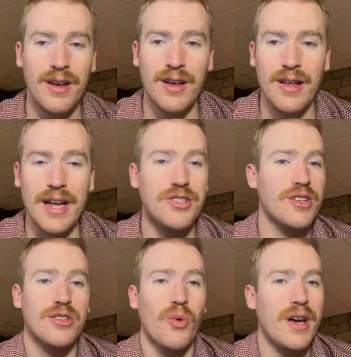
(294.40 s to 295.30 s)
It's
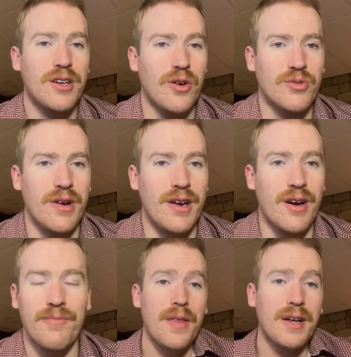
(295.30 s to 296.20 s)
just the way it goes right now.
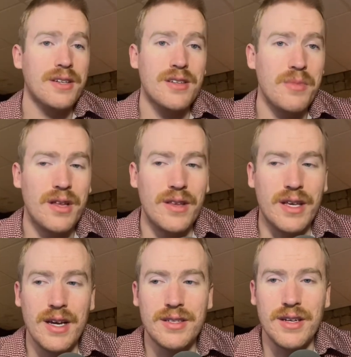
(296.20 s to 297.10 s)
And that doesn't mean that
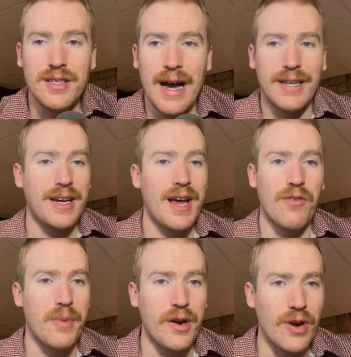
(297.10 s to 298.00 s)
K-State's not going to have
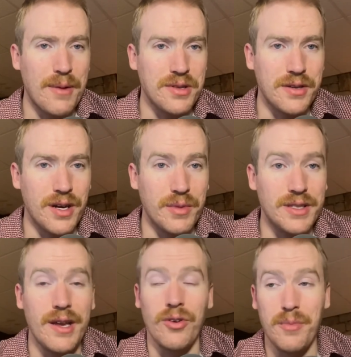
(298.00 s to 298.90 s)
a better option than Doug
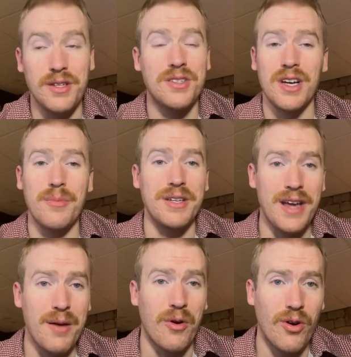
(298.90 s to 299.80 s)
McDaniel. It means it's going to be
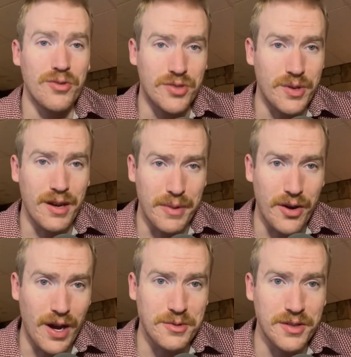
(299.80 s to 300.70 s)
damn hard to get a
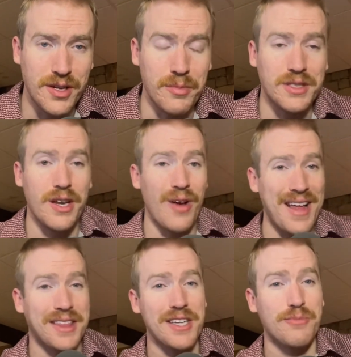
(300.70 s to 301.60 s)
better option than Doug McDaniel
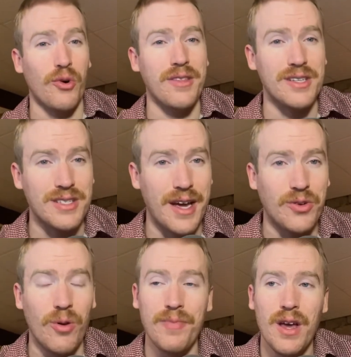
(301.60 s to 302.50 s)
at this point in the
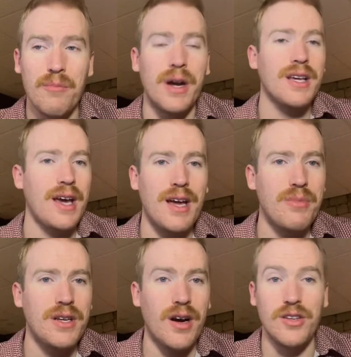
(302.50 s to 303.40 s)
cycle, but it can
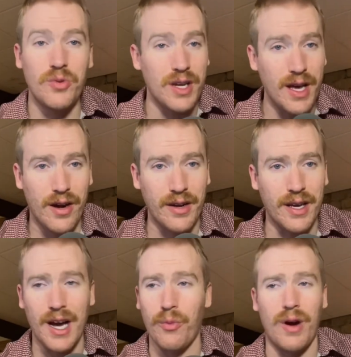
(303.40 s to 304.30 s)
be done. You can hit on a
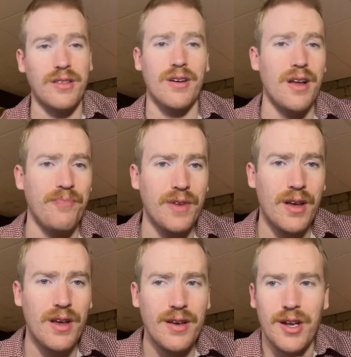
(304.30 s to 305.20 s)
guy. I thought,
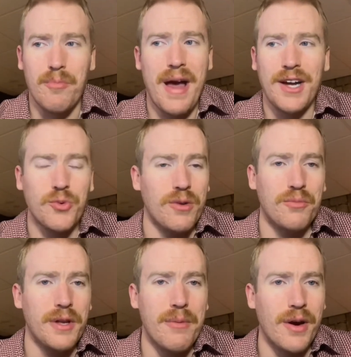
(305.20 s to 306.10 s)
Max wouldn't
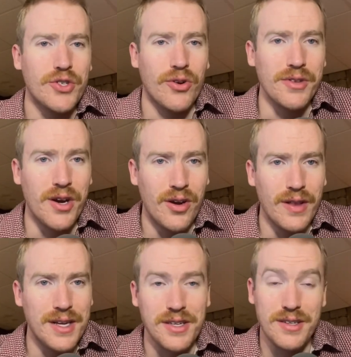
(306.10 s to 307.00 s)
play much hardly at all
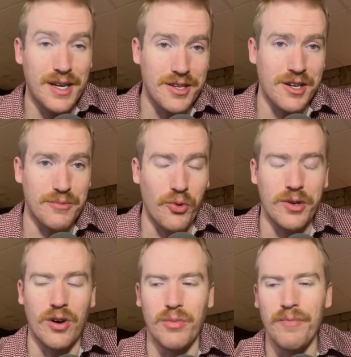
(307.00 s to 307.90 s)
last season. Not saying he's a point
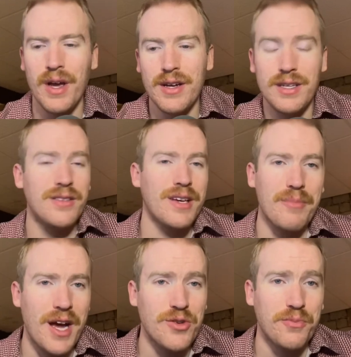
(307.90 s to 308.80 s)
guard, but didn't think
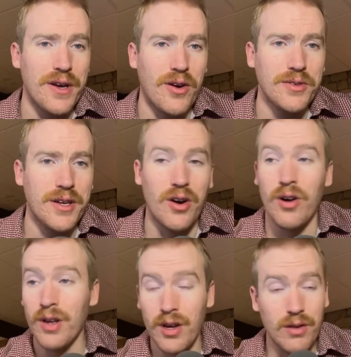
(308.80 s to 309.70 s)
Max would play hardly at
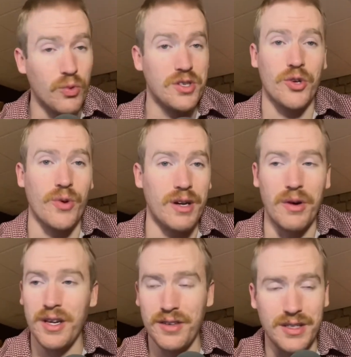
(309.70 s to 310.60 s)
all. Was incredible.
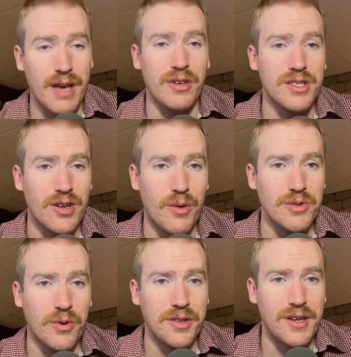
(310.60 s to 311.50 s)
I didn't think David Gasson was
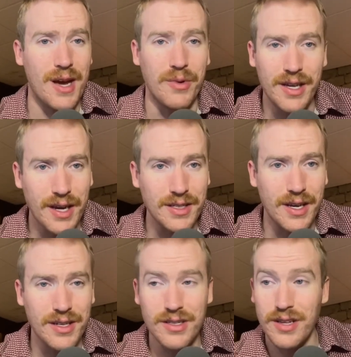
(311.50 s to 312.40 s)
worth a damn when he got to
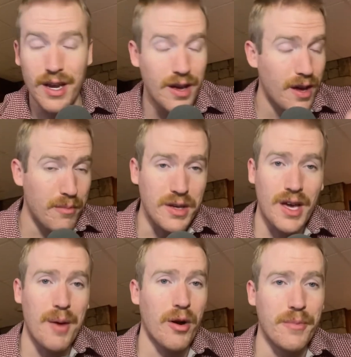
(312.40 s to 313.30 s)
Kansas State,
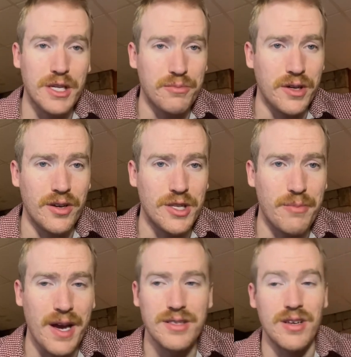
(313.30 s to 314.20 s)
became our best player this
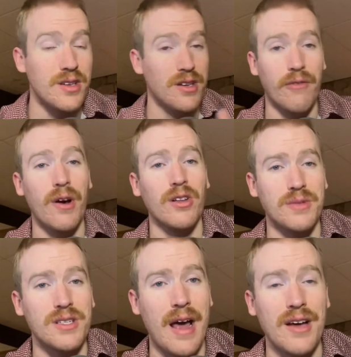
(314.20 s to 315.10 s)
past season, and developed
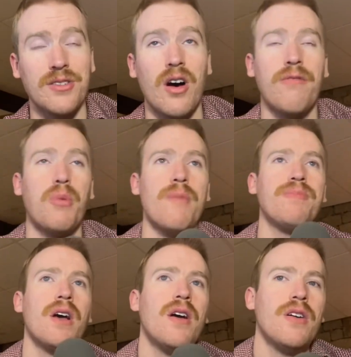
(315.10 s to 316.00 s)
his ass off. But
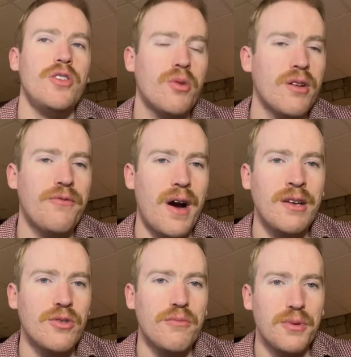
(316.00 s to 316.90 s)
you can
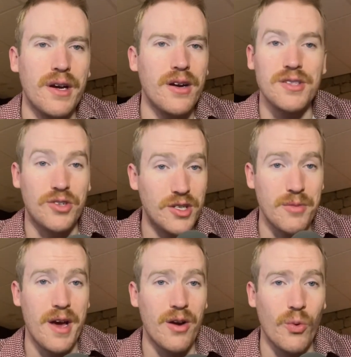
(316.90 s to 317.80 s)
find good players. It's just a
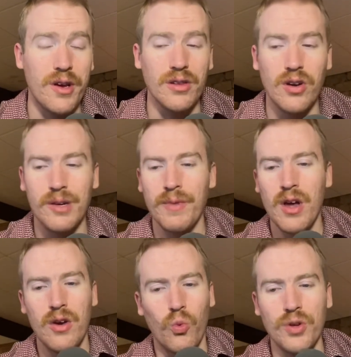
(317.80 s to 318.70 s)
matter of where you look.
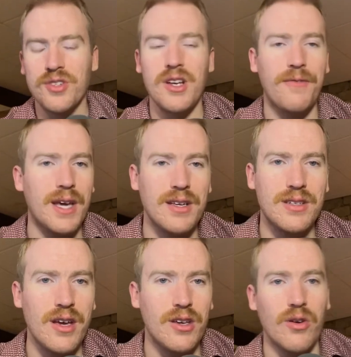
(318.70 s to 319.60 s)
We'll see if
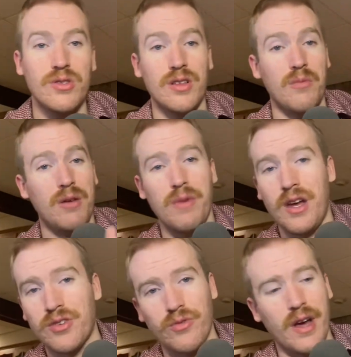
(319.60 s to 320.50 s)
K-State goes to the
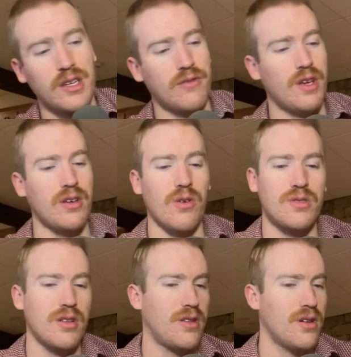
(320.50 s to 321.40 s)
mid-major ranks, if they go
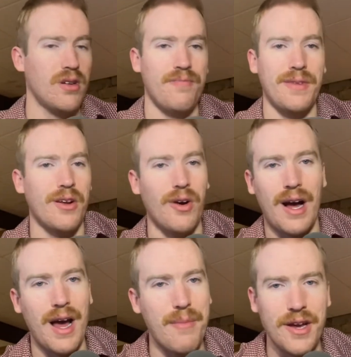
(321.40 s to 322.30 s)
to the
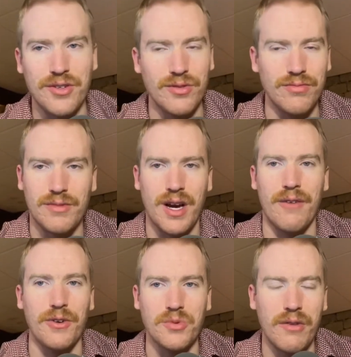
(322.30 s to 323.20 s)
high major
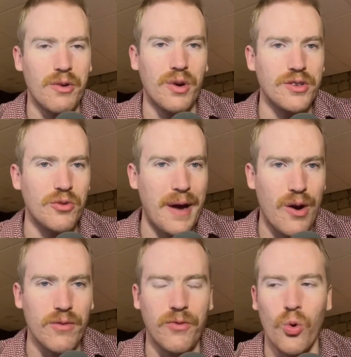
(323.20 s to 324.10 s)
conference, whatever they want to do,
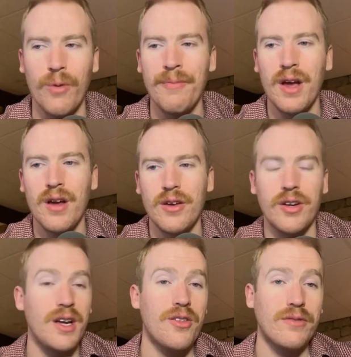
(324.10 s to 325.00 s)
Power 4. You're
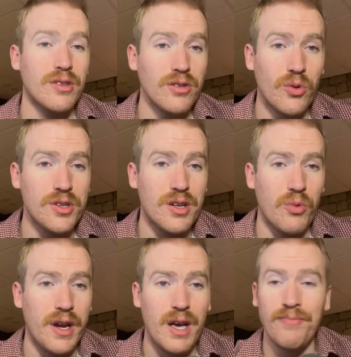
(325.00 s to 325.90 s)
going to either have to lure
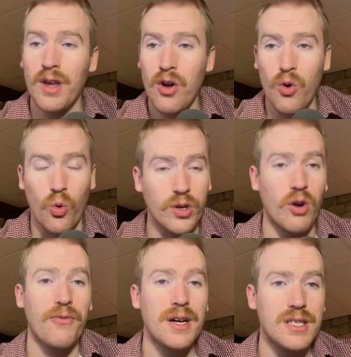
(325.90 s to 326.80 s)
someone in or
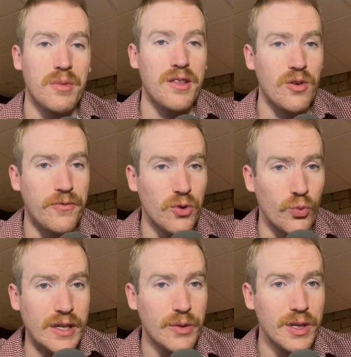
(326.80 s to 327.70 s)
go find somebody that you feel
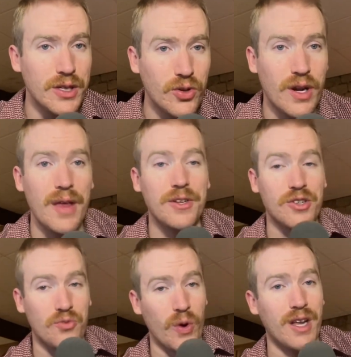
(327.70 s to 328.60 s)
really, really good at that's
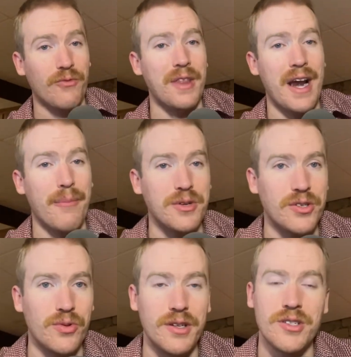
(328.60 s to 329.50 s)
just waiting for that
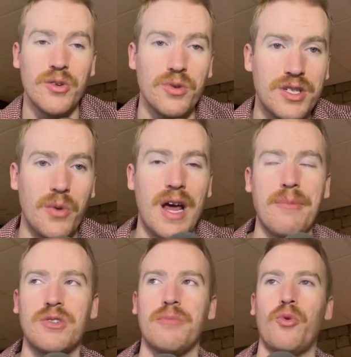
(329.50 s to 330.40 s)
opportunity. So we'll see what
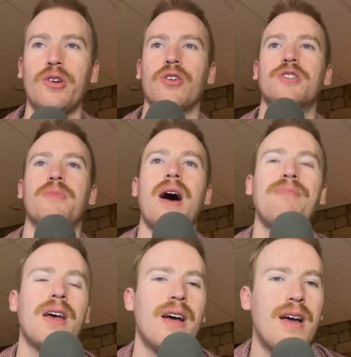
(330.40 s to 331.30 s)
happens with the point guard spot.